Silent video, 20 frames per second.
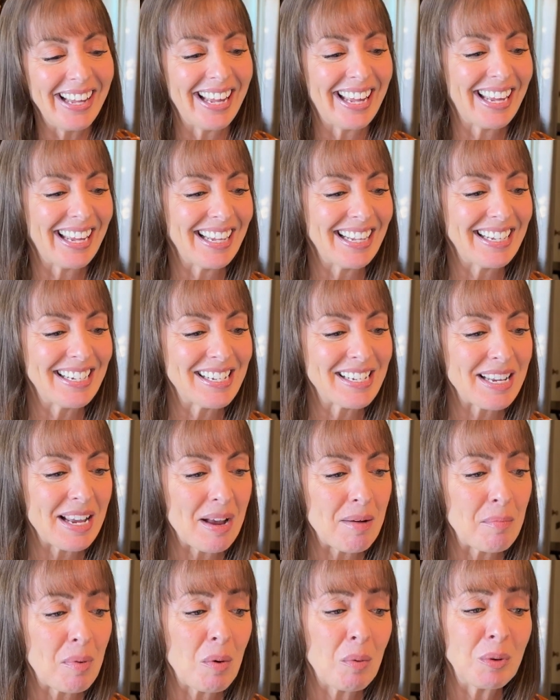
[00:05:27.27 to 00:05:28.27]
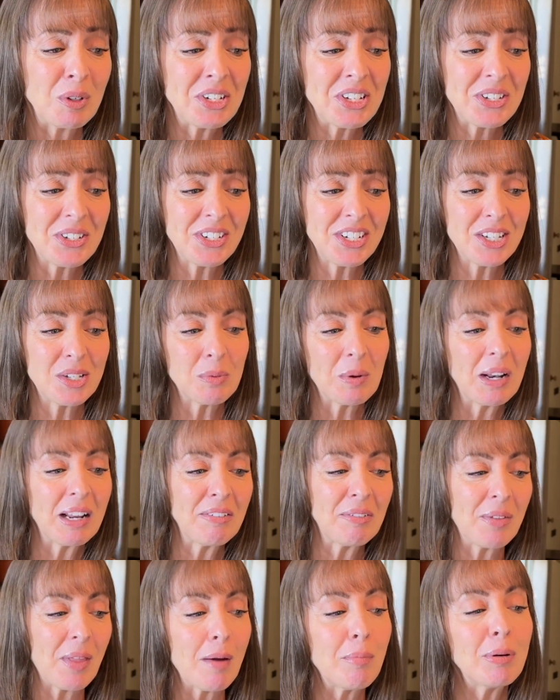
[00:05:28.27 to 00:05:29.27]
And but we're still just waiting
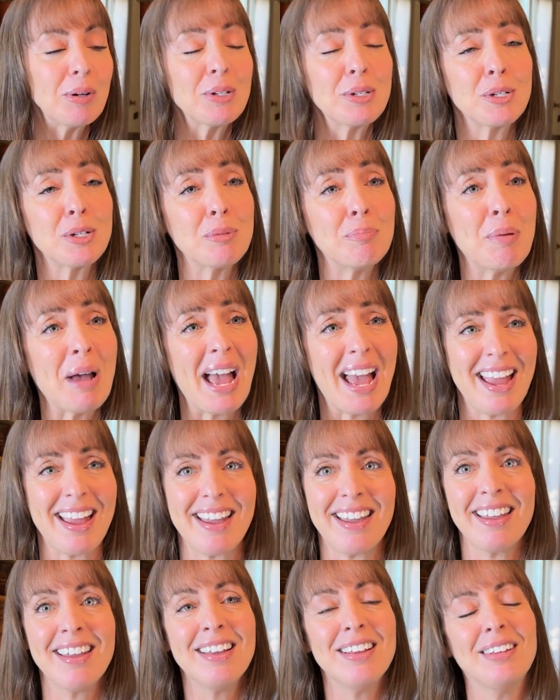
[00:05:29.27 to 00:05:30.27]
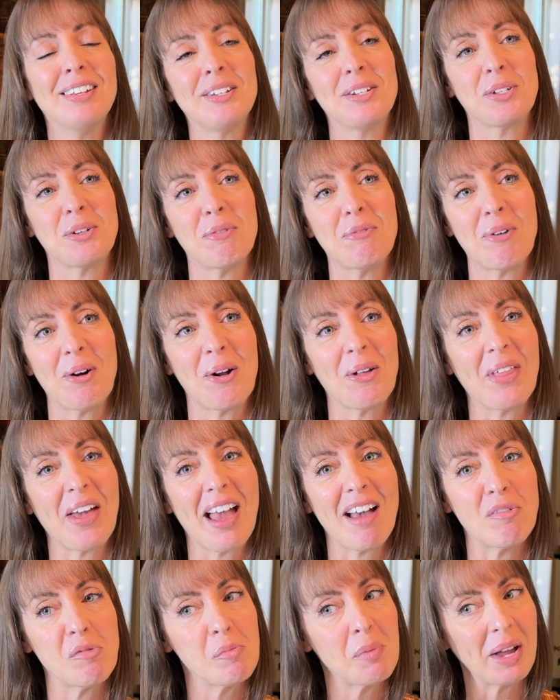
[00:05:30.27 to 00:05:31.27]
for that person to pay so far. They
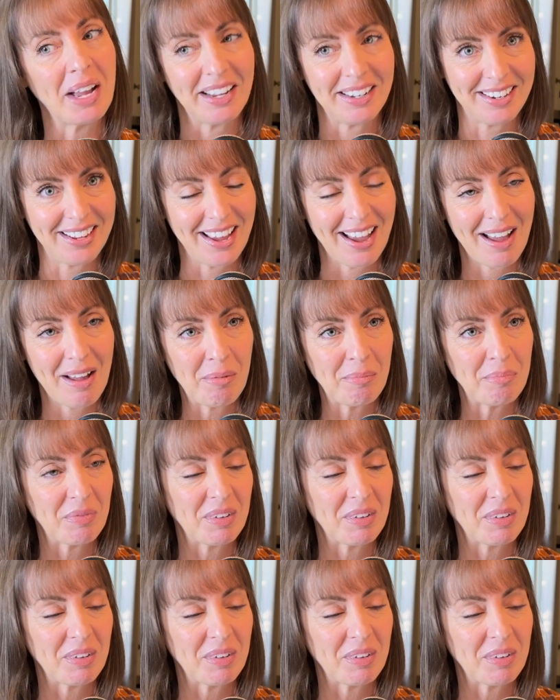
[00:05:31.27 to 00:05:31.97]
haven't paid yet.